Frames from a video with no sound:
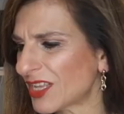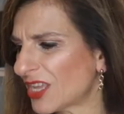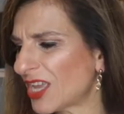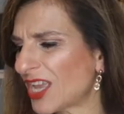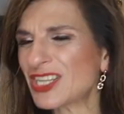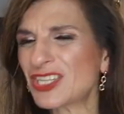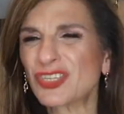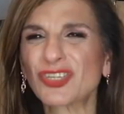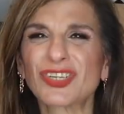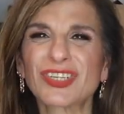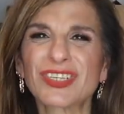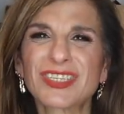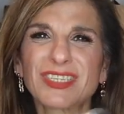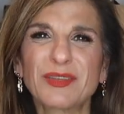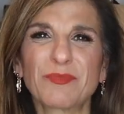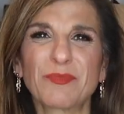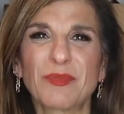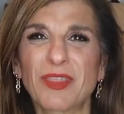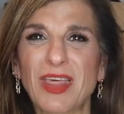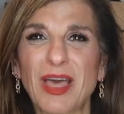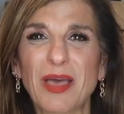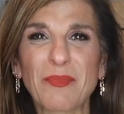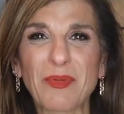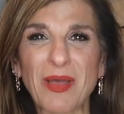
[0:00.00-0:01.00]
I took a sip
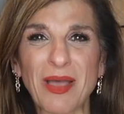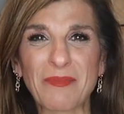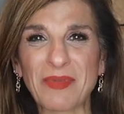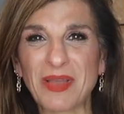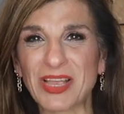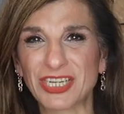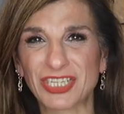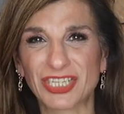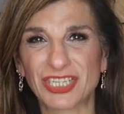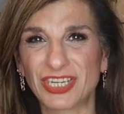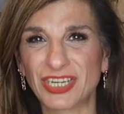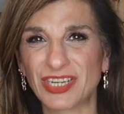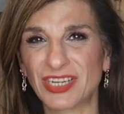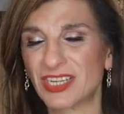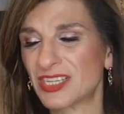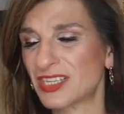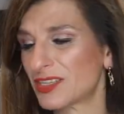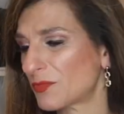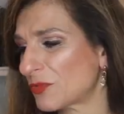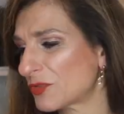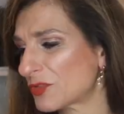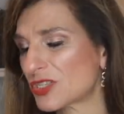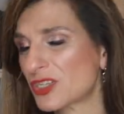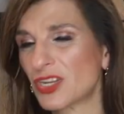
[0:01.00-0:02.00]
of that, but I'm actually,
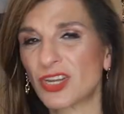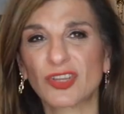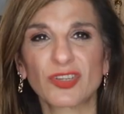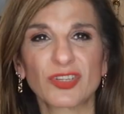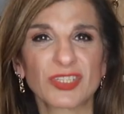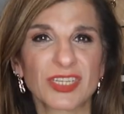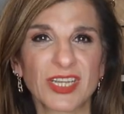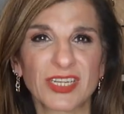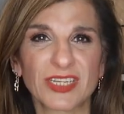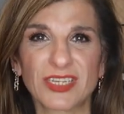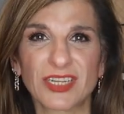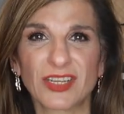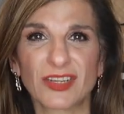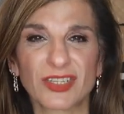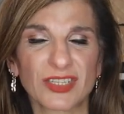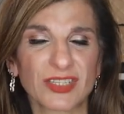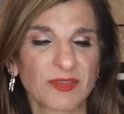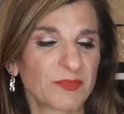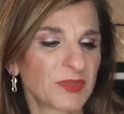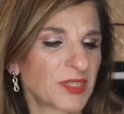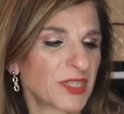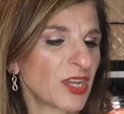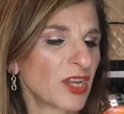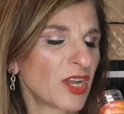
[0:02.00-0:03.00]
it wasn't a good idea because
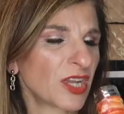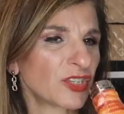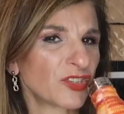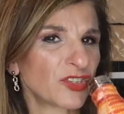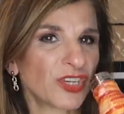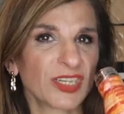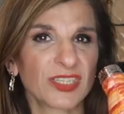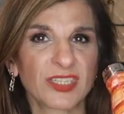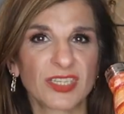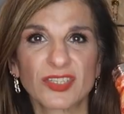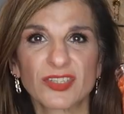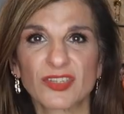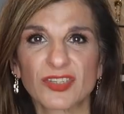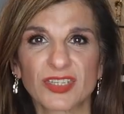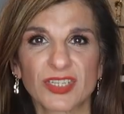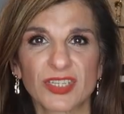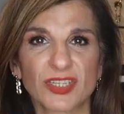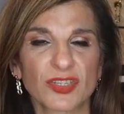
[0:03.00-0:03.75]
I'm dehydrated because